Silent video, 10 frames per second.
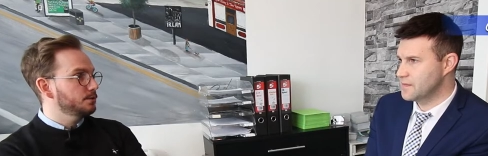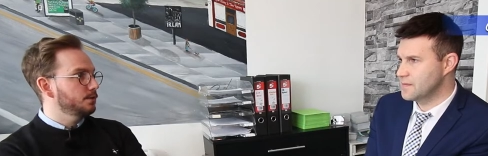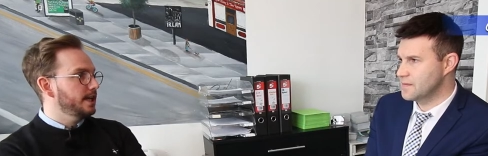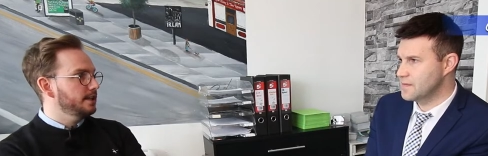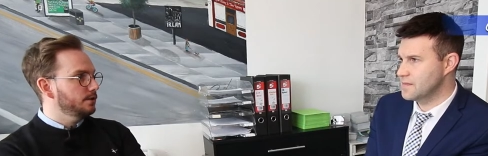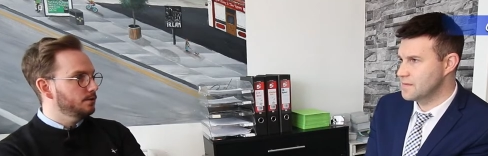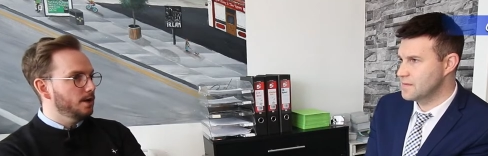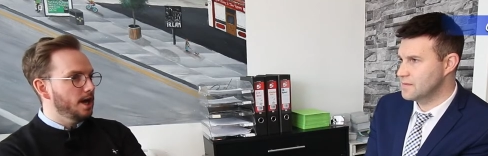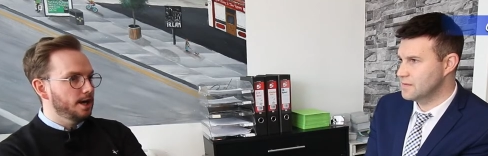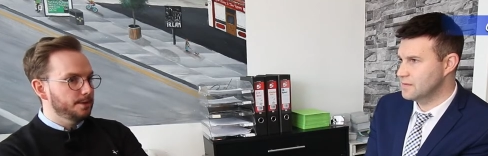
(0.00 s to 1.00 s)
Speaker 1: will let
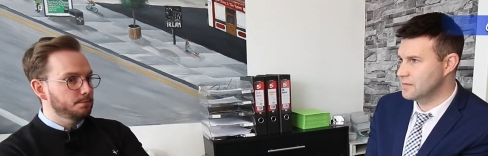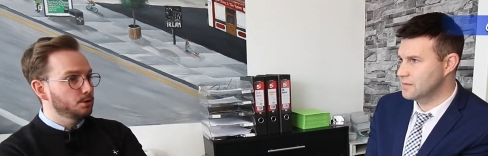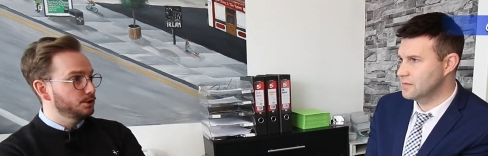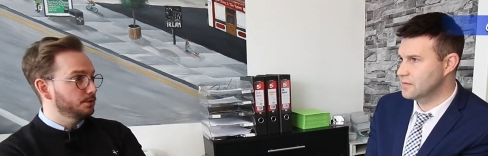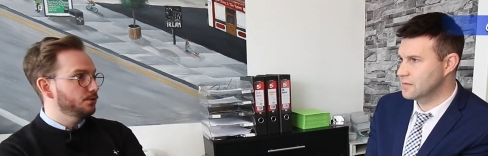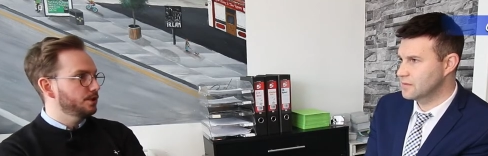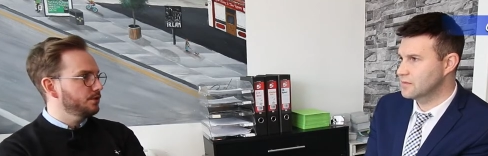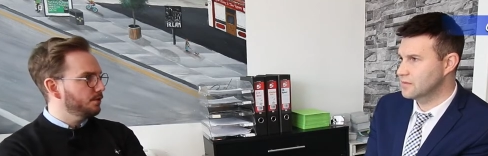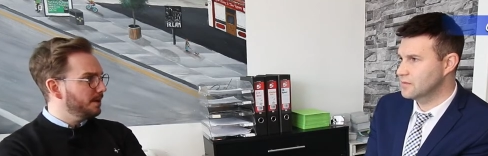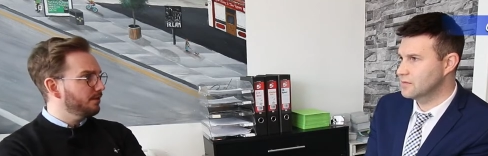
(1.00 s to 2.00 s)
you pause your
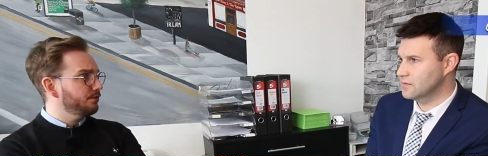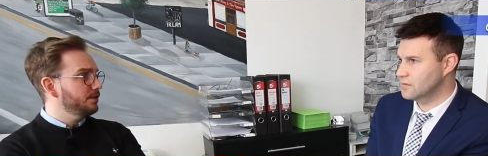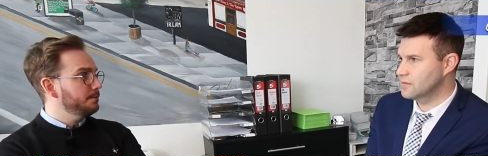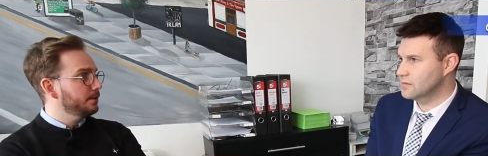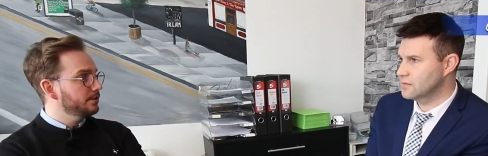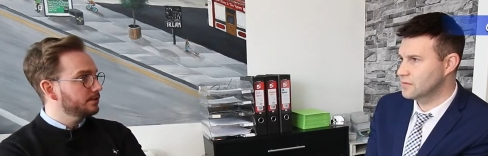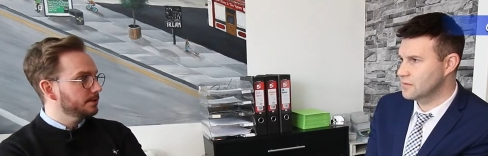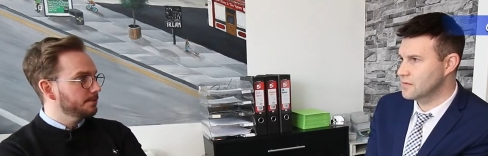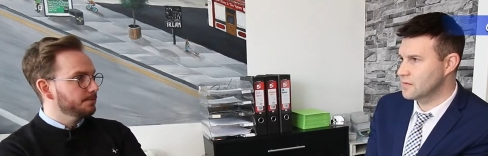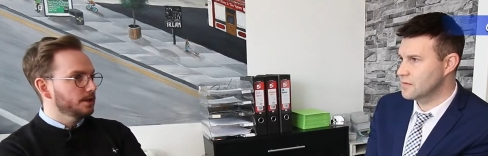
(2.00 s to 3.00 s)
mortgage for about 3
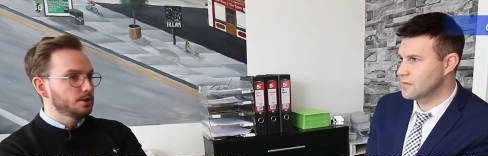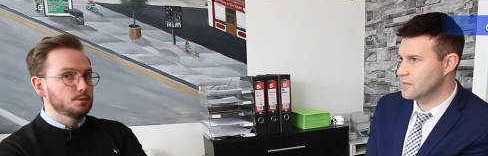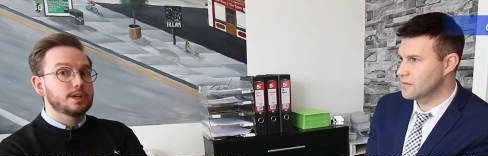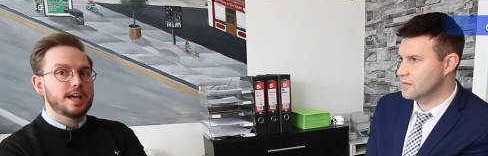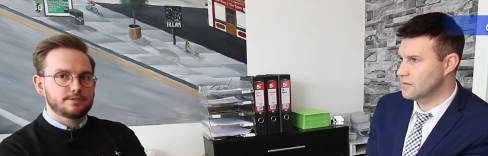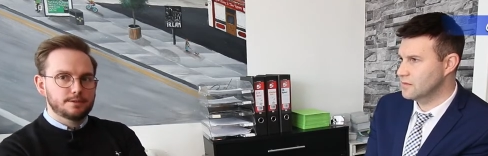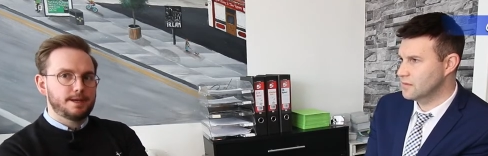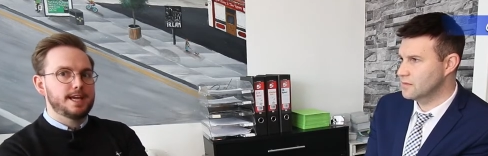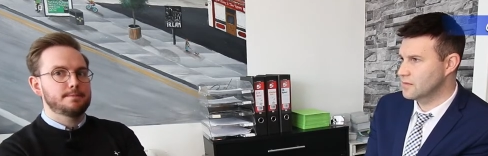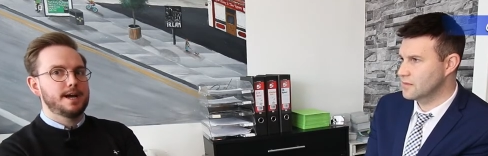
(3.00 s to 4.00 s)
months. You will have to
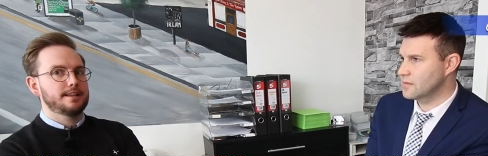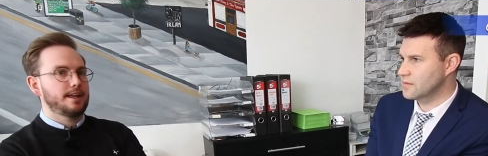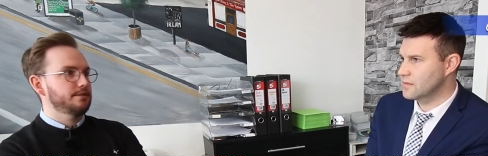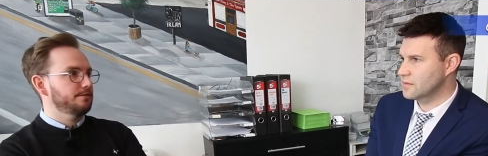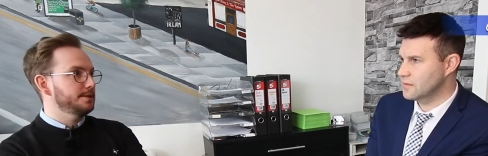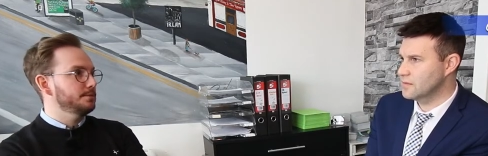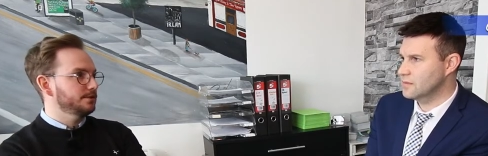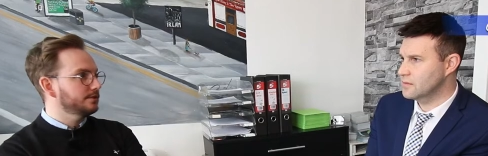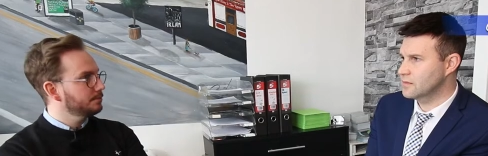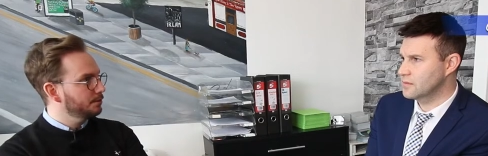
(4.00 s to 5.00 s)
pay back that 3
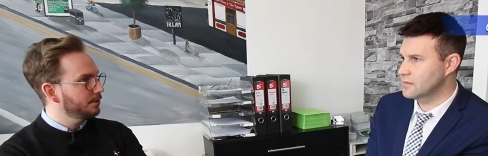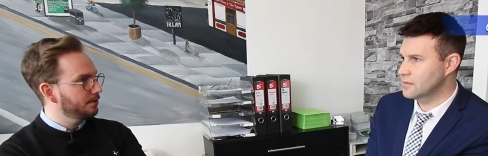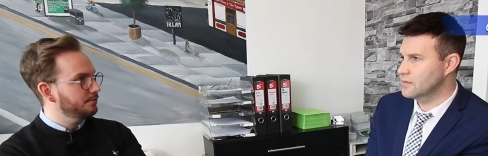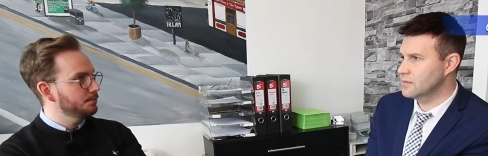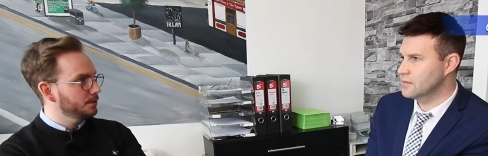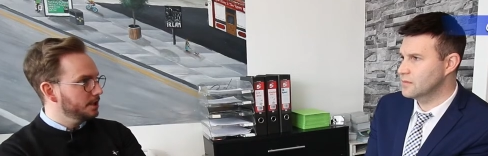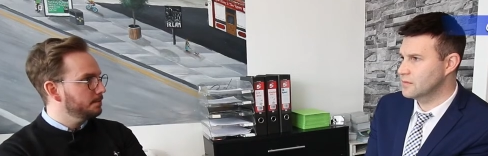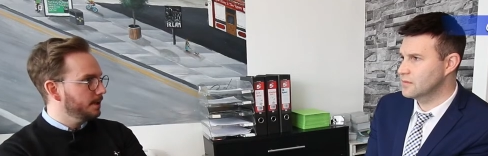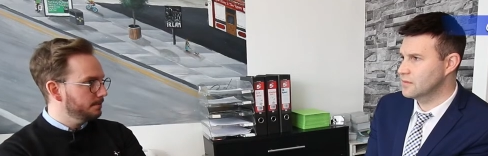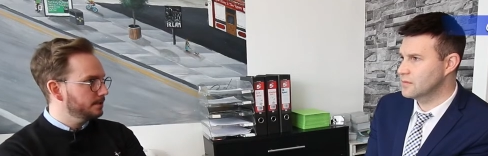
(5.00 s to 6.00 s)
months worth of
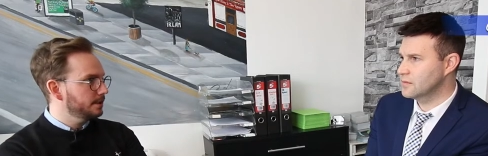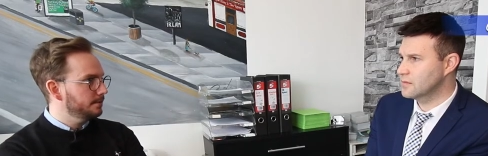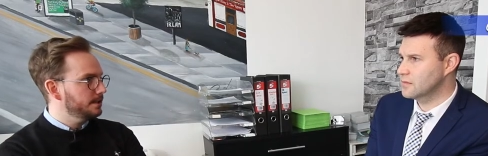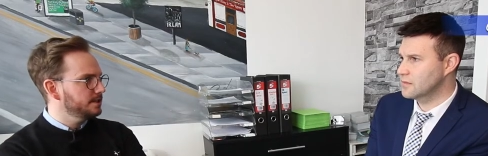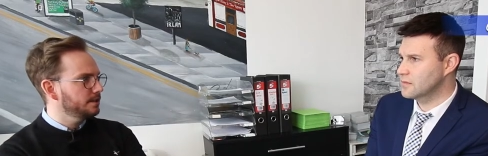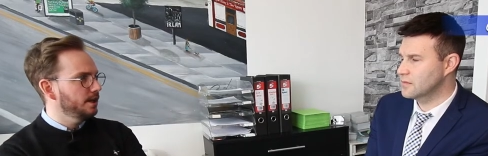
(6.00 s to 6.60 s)
mortgage payments that you missed,